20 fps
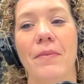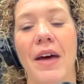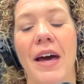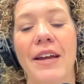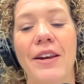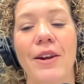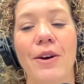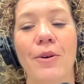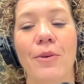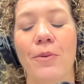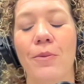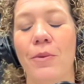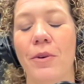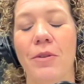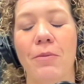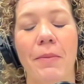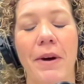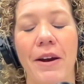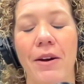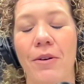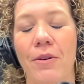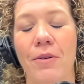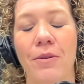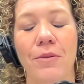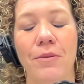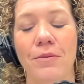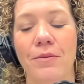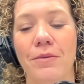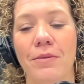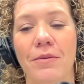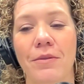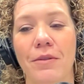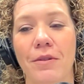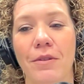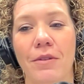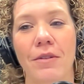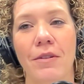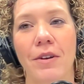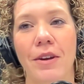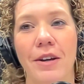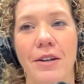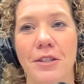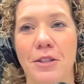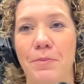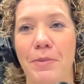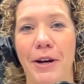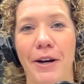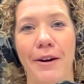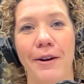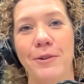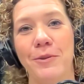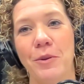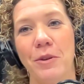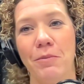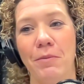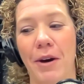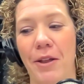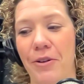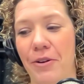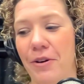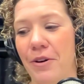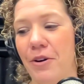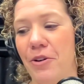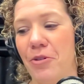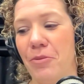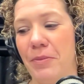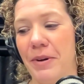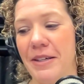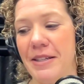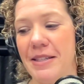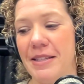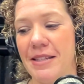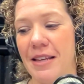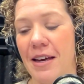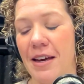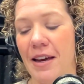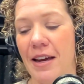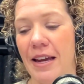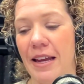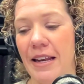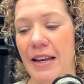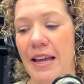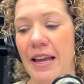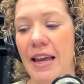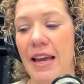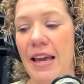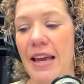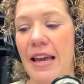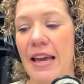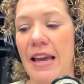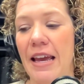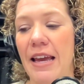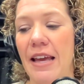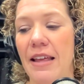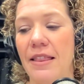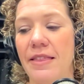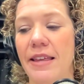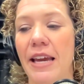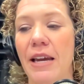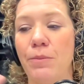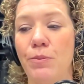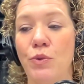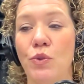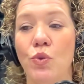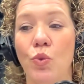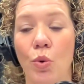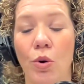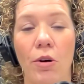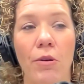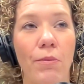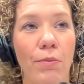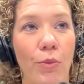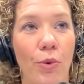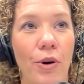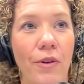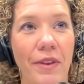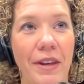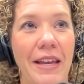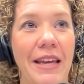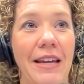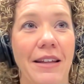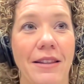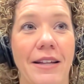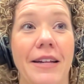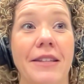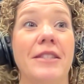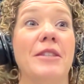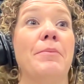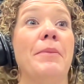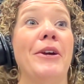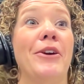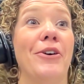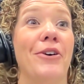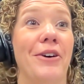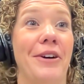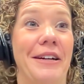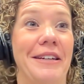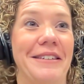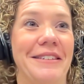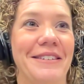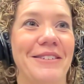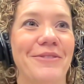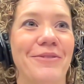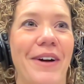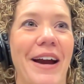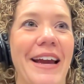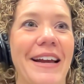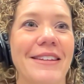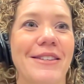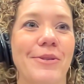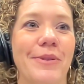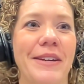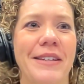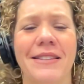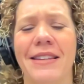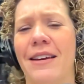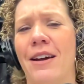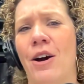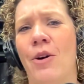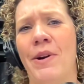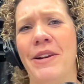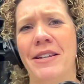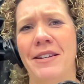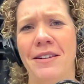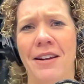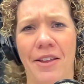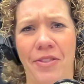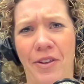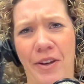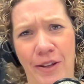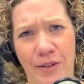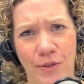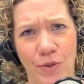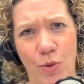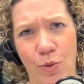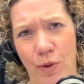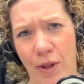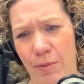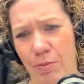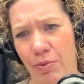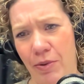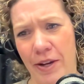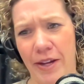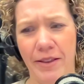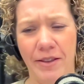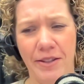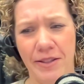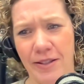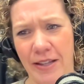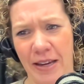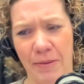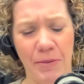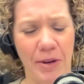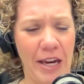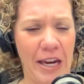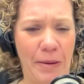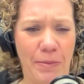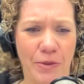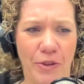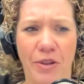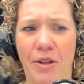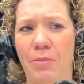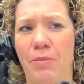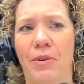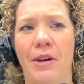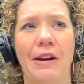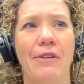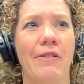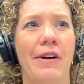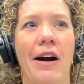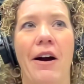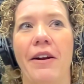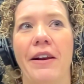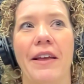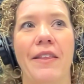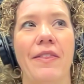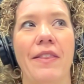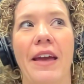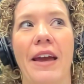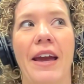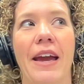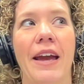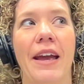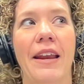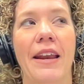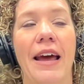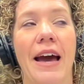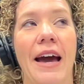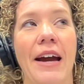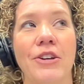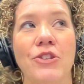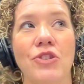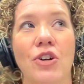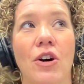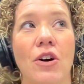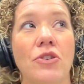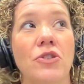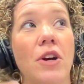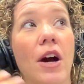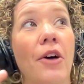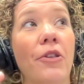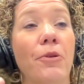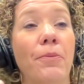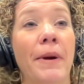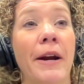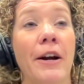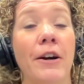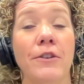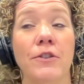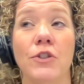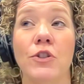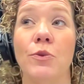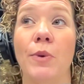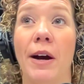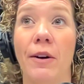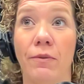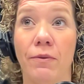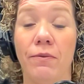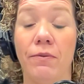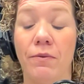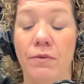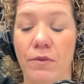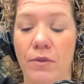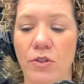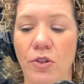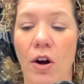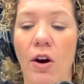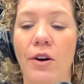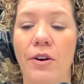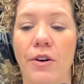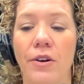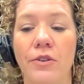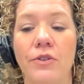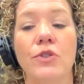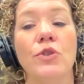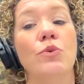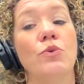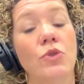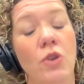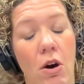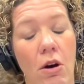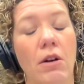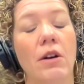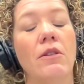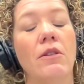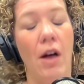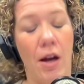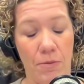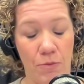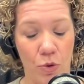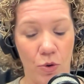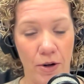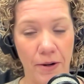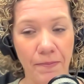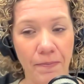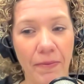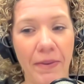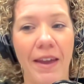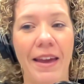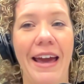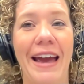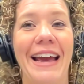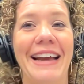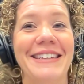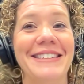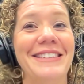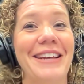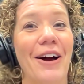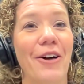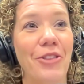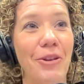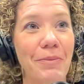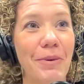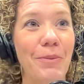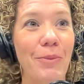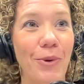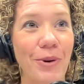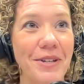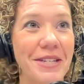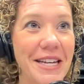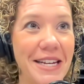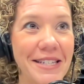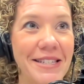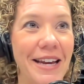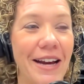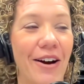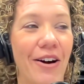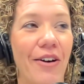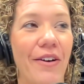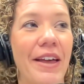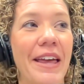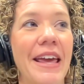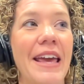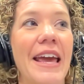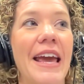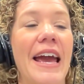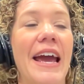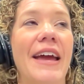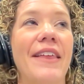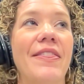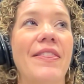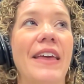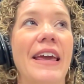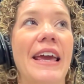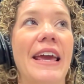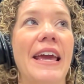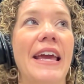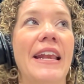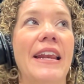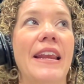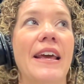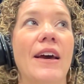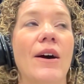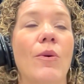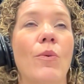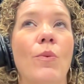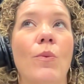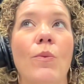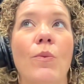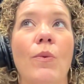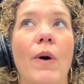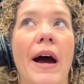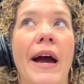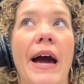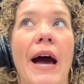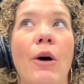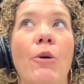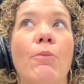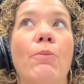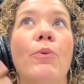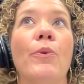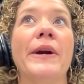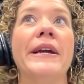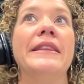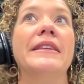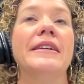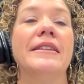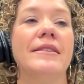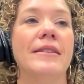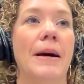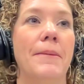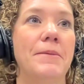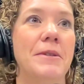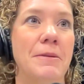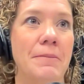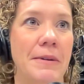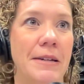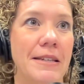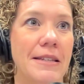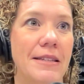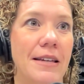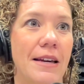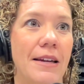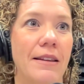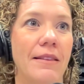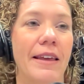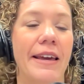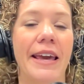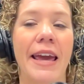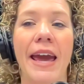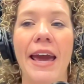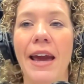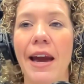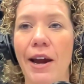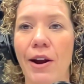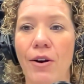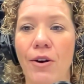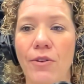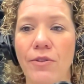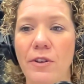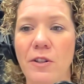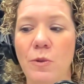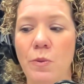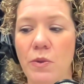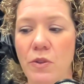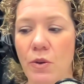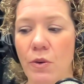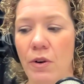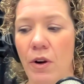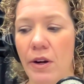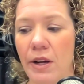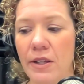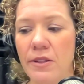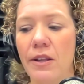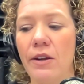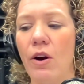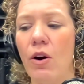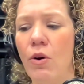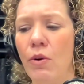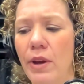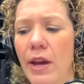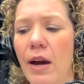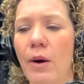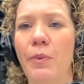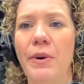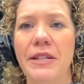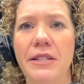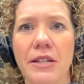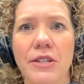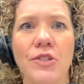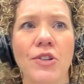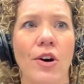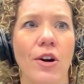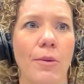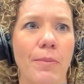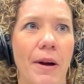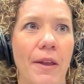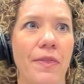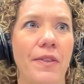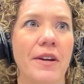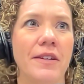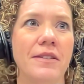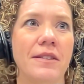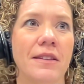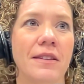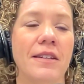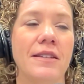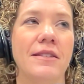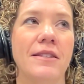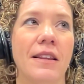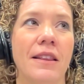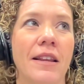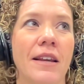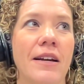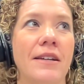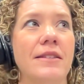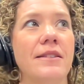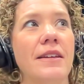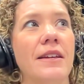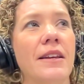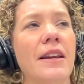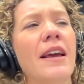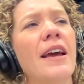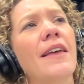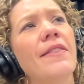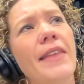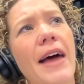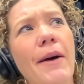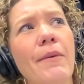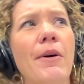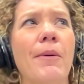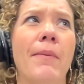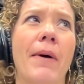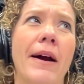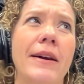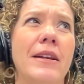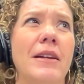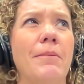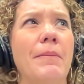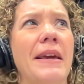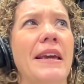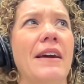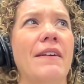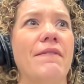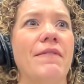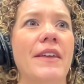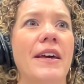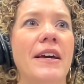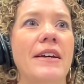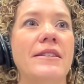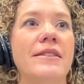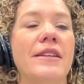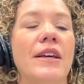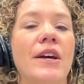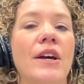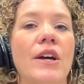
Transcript: I know with my own experience with motherhood and my son, they absorb more than he lets me on, right? So he's like, oh, I did nothing at school. I played the same games on the playground. And then I talk to other parents who have daughters who talk a more and tell them in more detail. And then I'll bring this up to my son. Like, hey, I heard this was going on. He's like, oh, yeah, we did talk about this and this and this, and that reminded me of this.